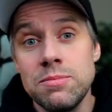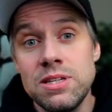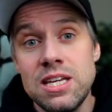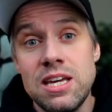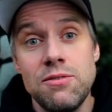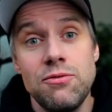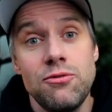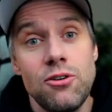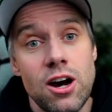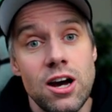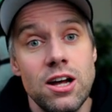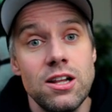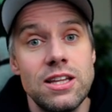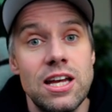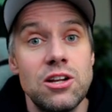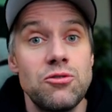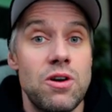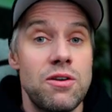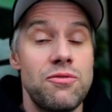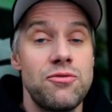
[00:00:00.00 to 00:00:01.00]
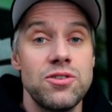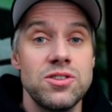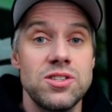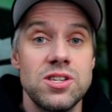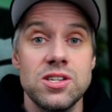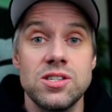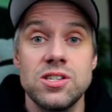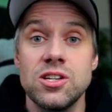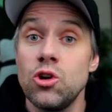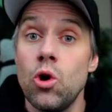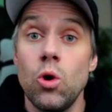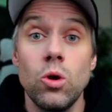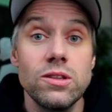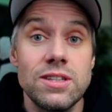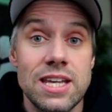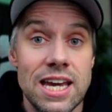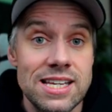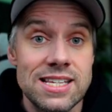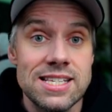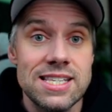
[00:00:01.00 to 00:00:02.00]
MD file that references an
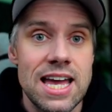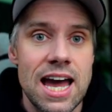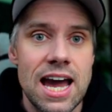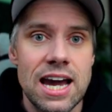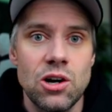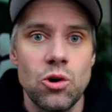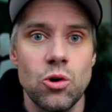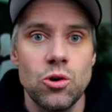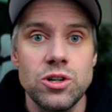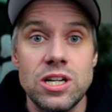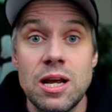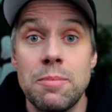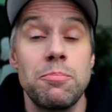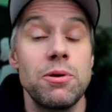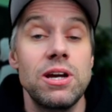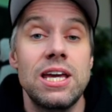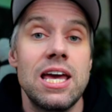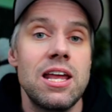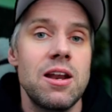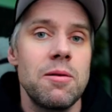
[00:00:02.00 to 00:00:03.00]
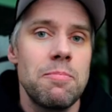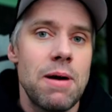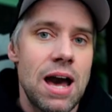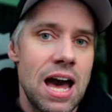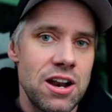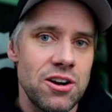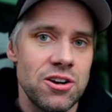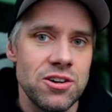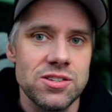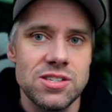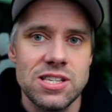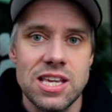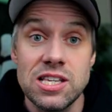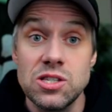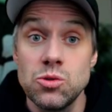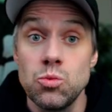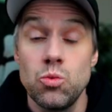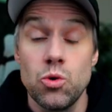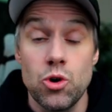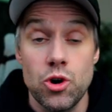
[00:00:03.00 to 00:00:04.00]
old tech stack or deprecated patterns
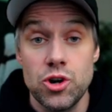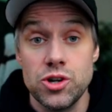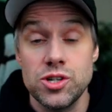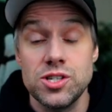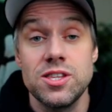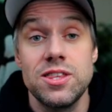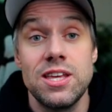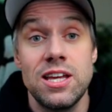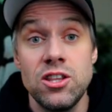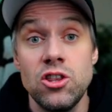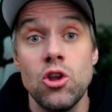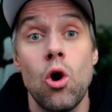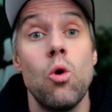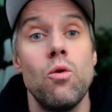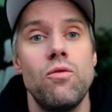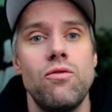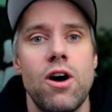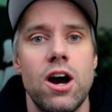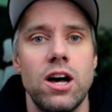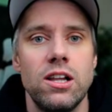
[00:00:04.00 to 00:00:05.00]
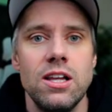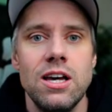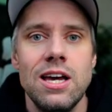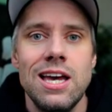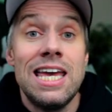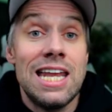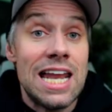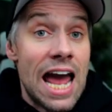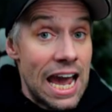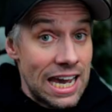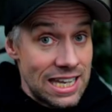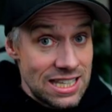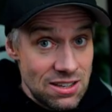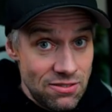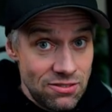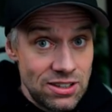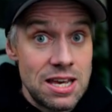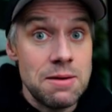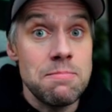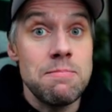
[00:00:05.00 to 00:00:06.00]
is worse than no file. It
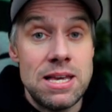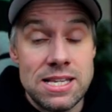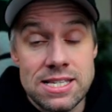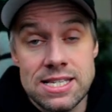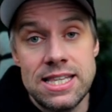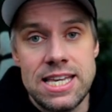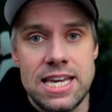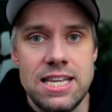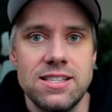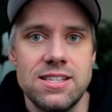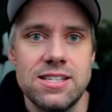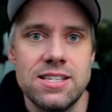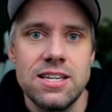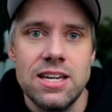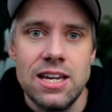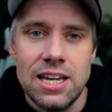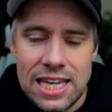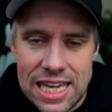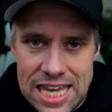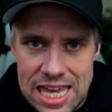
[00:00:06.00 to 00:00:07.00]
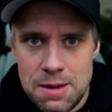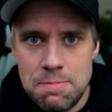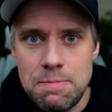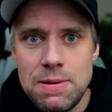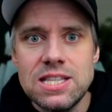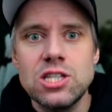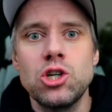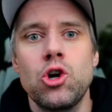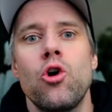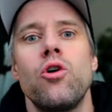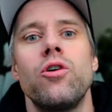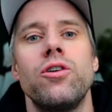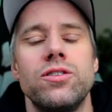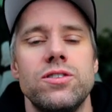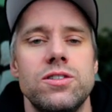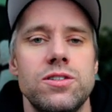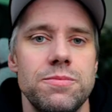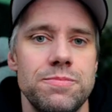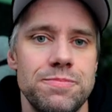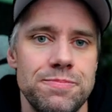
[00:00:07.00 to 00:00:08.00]
actively misleads. Keep it
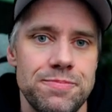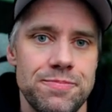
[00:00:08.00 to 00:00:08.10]
current.